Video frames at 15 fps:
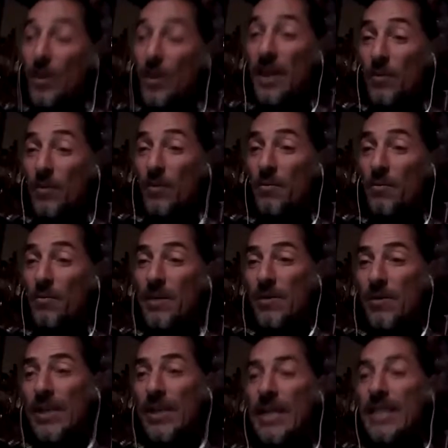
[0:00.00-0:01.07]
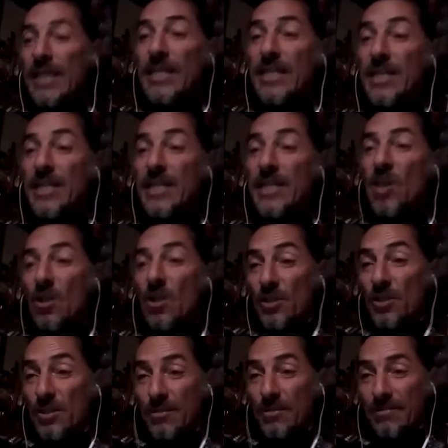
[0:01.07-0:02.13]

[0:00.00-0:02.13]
By the way, with Maria, it is not.